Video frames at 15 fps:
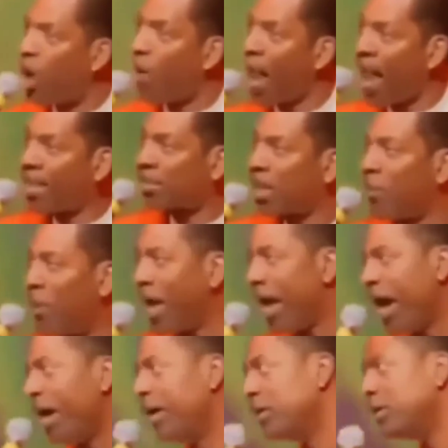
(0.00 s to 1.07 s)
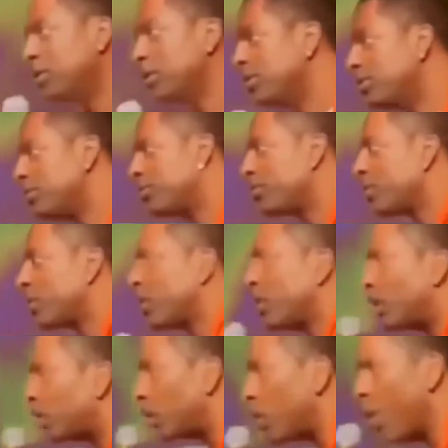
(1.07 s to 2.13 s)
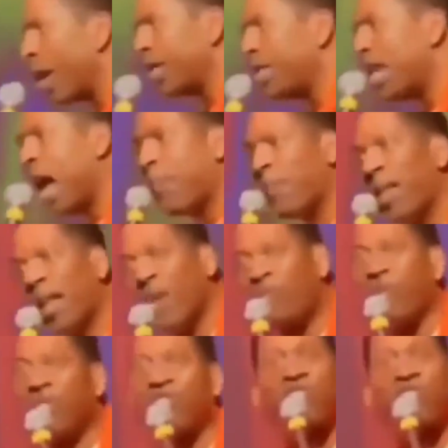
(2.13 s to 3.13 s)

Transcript: your ass up here, you ain't nominated for